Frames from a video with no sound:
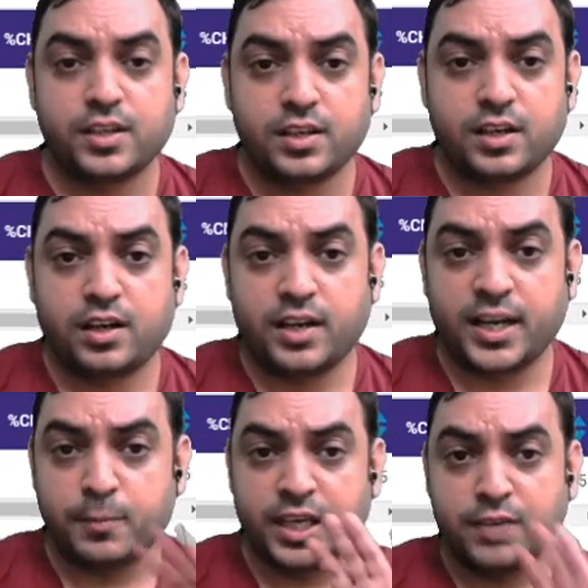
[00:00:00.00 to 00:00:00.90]
let
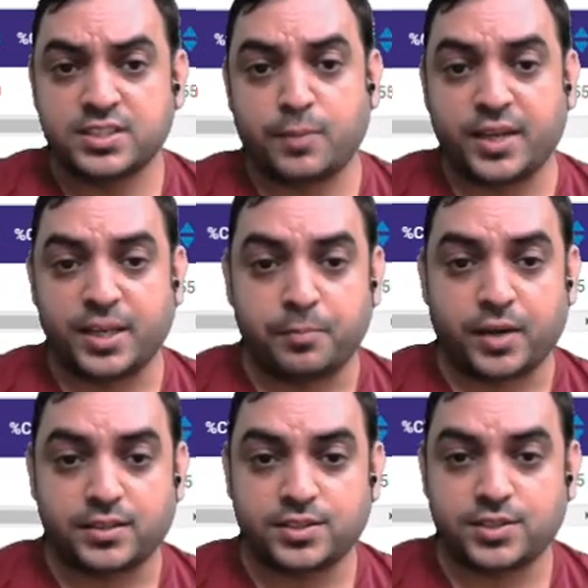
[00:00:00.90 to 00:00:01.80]
me give a summary
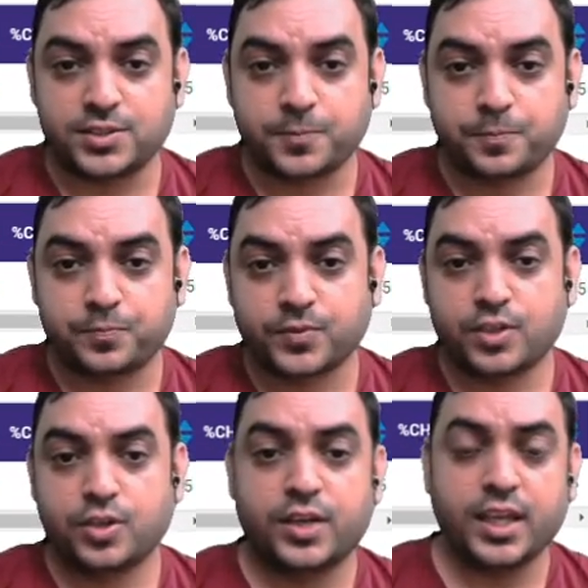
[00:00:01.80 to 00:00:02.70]
parts.
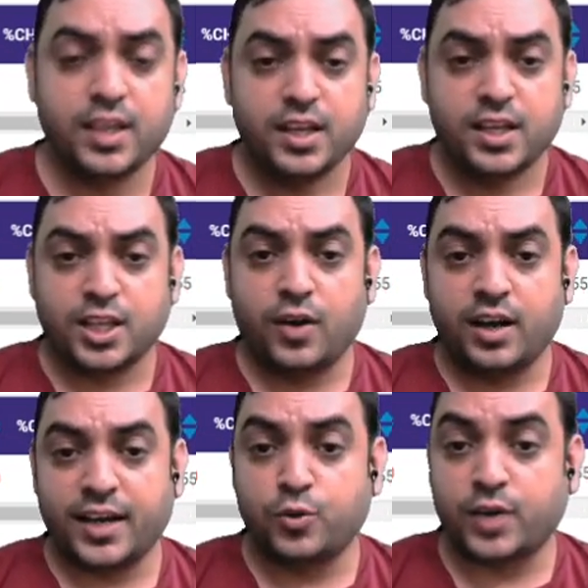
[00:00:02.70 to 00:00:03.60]
Okay, now I'll
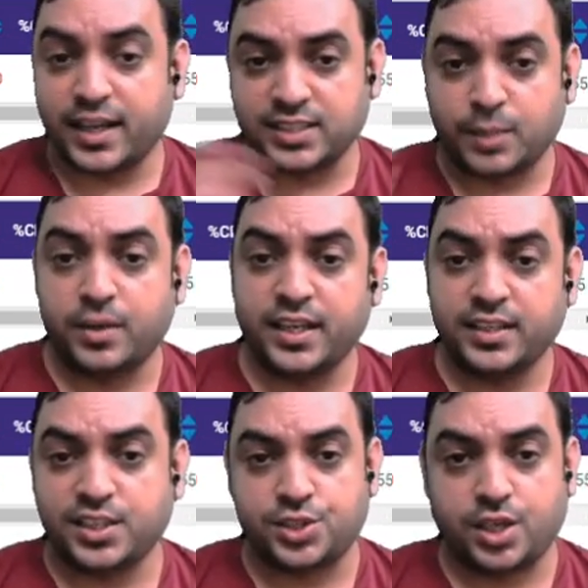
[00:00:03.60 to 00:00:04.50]
try to write a summary in
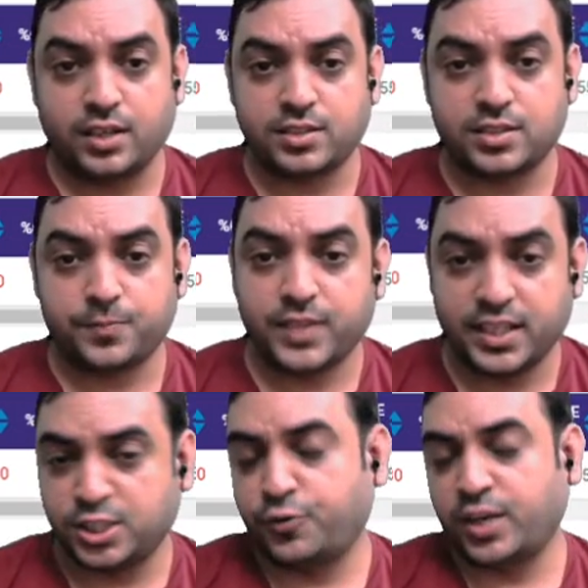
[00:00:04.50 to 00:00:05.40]
the charts. Let's
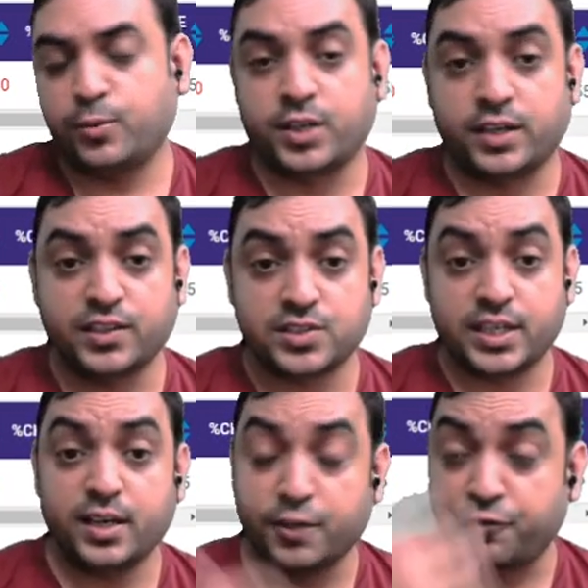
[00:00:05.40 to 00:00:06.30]
see if we're able to
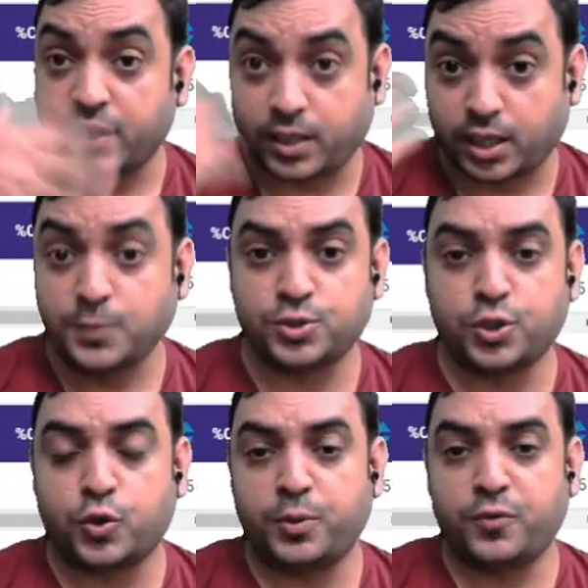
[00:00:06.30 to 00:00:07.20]
understand. Different terms you
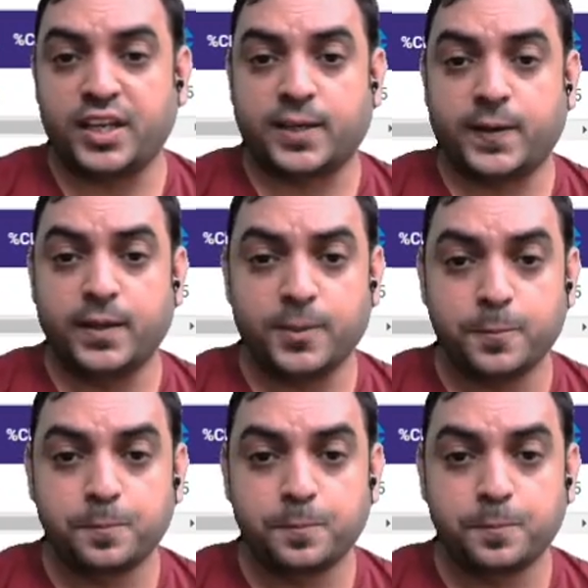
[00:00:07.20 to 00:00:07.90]
have to be very clear.